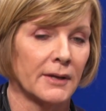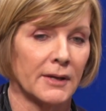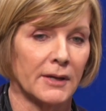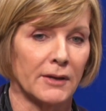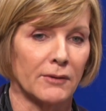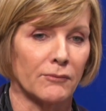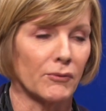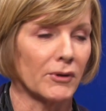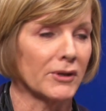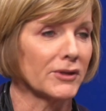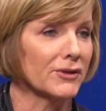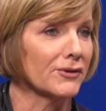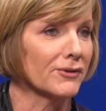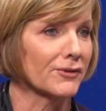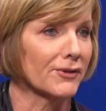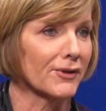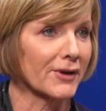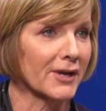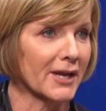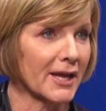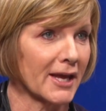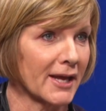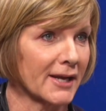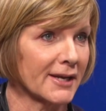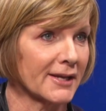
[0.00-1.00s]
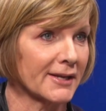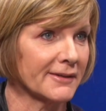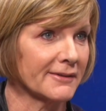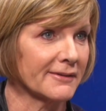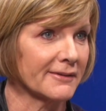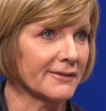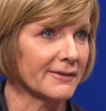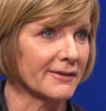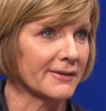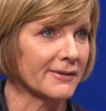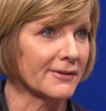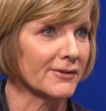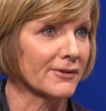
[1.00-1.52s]
when you look at it
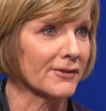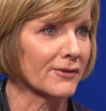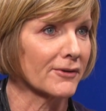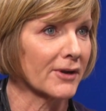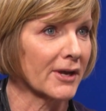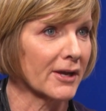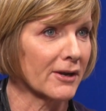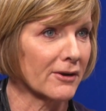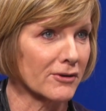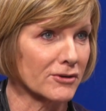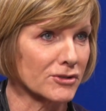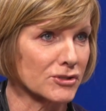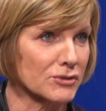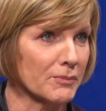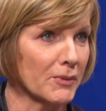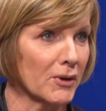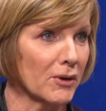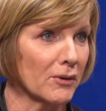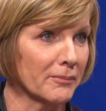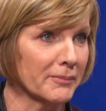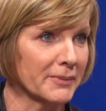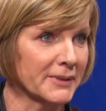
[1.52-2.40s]
and you look at our small